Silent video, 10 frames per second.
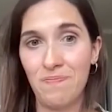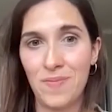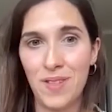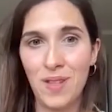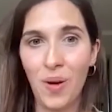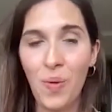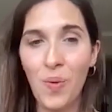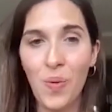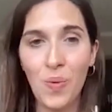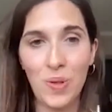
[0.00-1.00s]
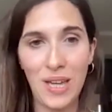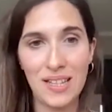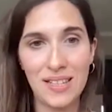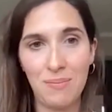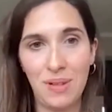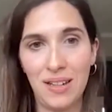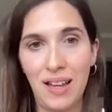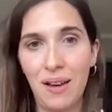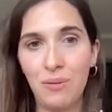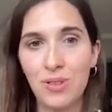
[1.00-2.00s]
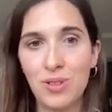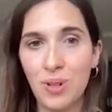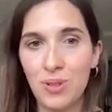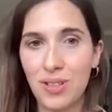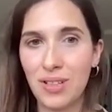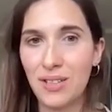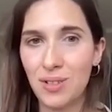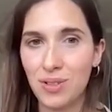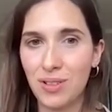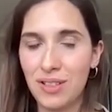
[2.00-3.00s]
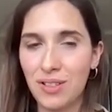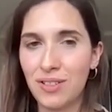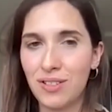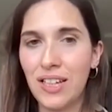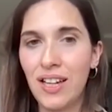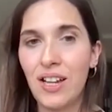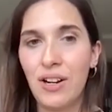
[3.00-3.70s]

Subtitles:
So yes, I mean, I would totally